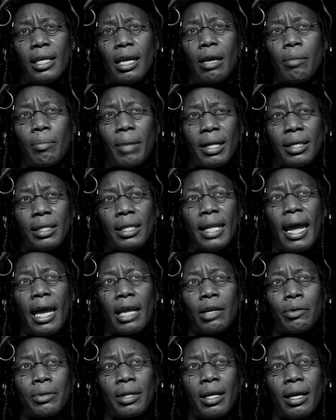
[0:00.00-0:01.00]
And my
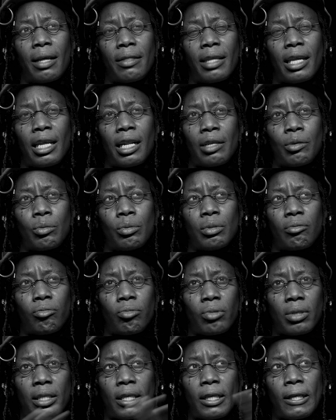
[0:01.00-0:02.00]
dad, on the other hand,
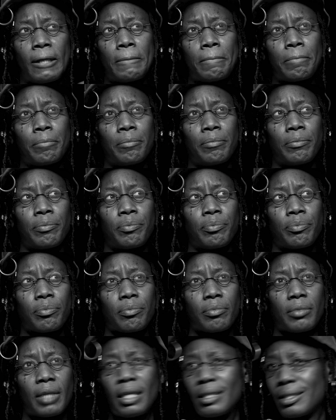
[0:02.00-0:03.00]

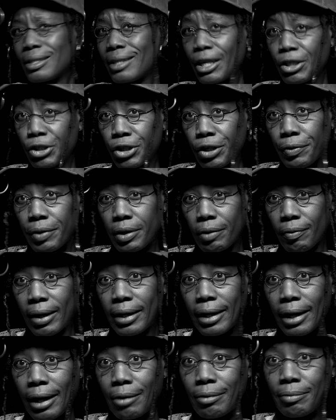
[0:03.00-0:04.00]
he's in Nigeria
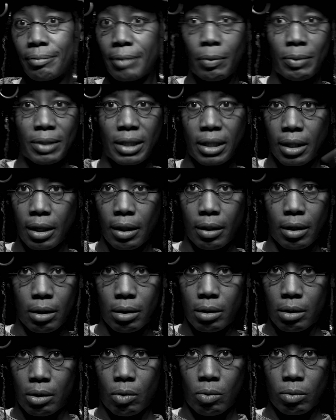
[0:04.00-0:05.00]
right now. They were
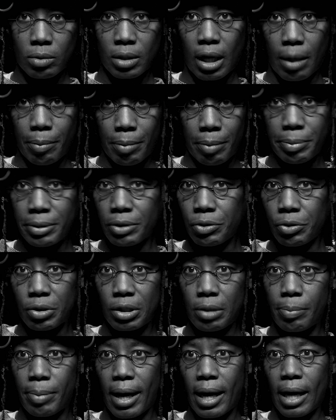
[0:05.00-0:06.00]
together the whole time up until
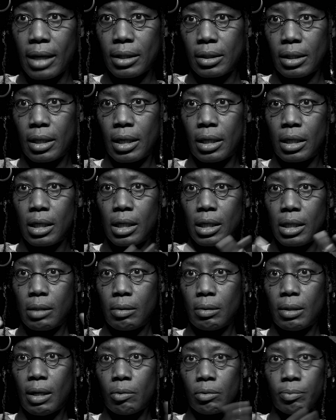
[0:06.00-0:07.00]
she passed. And
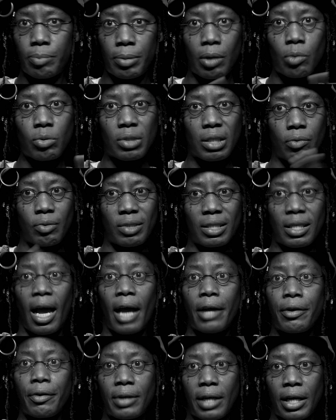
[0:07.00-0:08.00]
they was going to
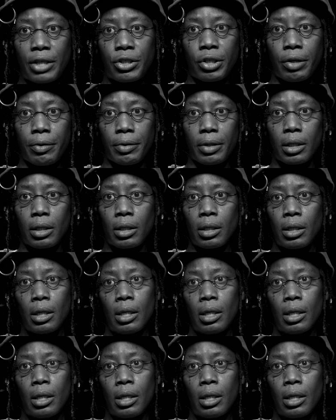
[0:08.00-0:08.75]
retire in Nigeria.